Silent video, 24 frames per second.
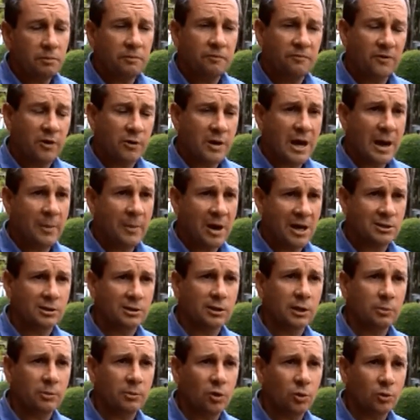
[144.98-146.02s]
very
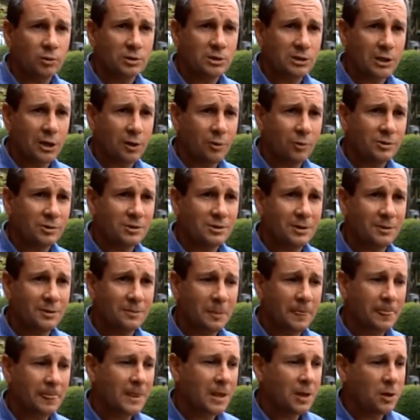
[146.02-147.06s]
haphazardly built, so it was
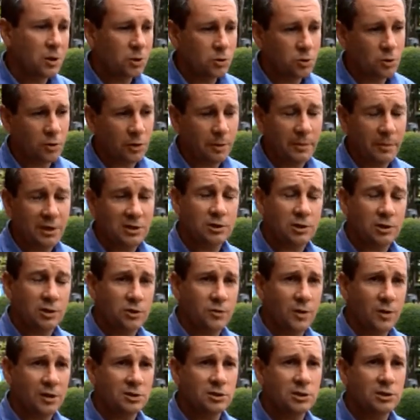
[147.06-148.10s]
not the best
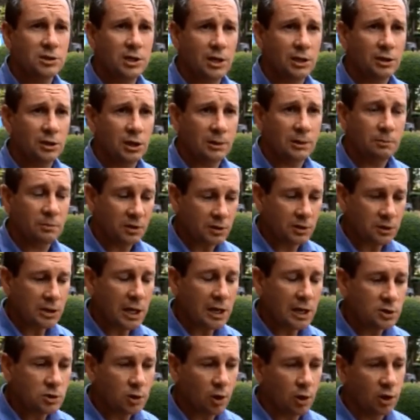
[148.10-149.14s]
construction technique, but
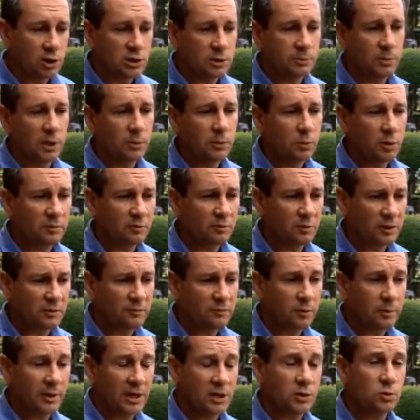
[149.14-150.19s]
those clients have been with me
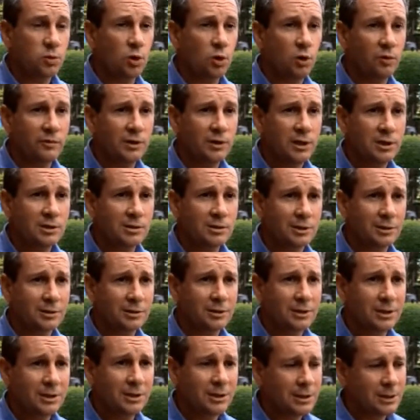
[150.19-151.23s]
for about 12 years, and
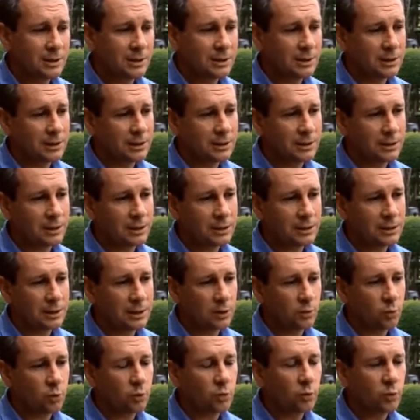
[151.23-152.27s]

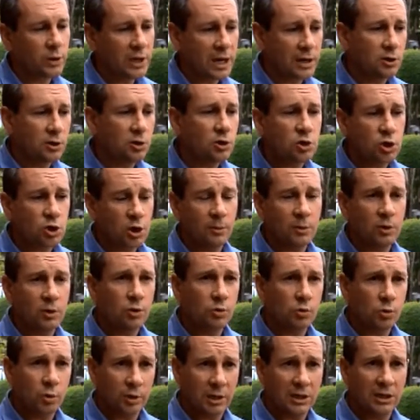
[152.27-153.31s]
we had to determine who
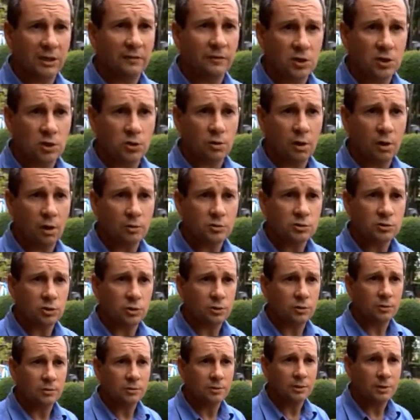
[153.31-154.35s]
we were going to give these trials
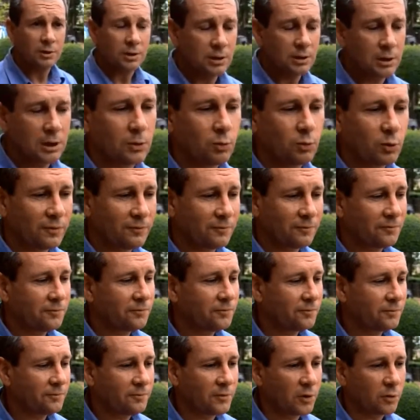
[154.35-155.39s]
to, and we
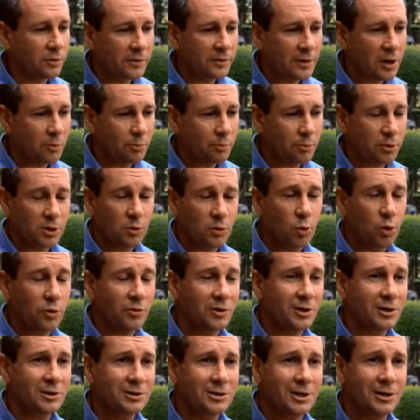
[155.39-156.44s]
felt that they were a pretty worthy
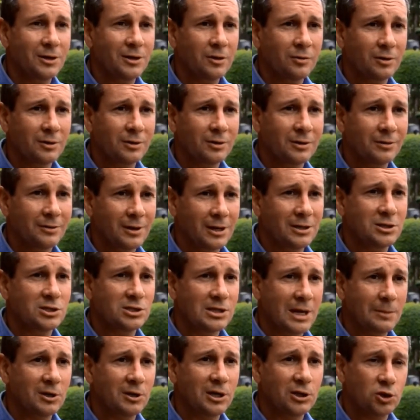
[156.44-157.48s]
contender, and they just
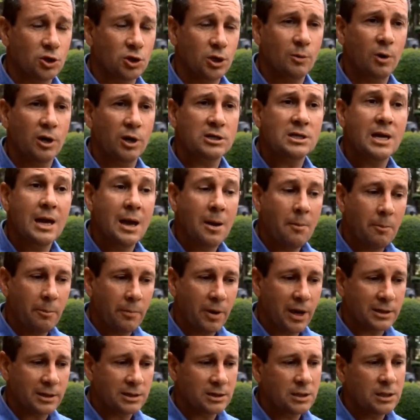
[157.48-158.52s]
happened to get termites.
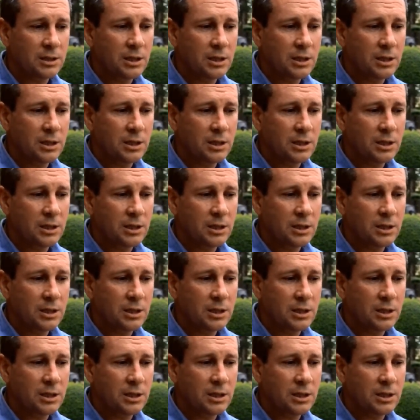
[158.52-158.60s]
But